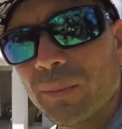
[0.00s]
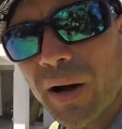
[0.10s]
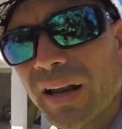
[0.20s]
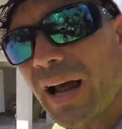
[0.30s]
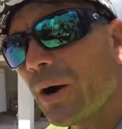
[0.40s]

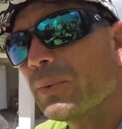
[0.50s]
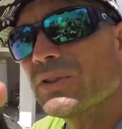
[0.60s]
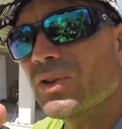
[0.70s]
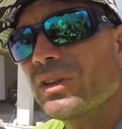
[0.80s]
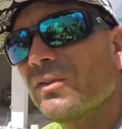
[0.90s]
But I hope you
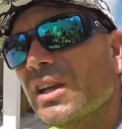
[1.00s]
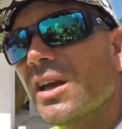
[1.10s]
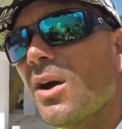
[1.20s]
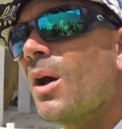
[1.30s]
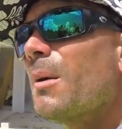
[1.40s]
enjoyed the
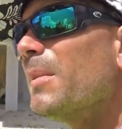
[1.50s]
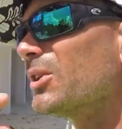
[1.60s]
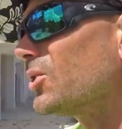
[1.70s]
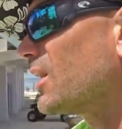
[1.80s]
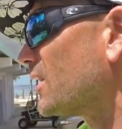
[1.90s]
video. Make sure you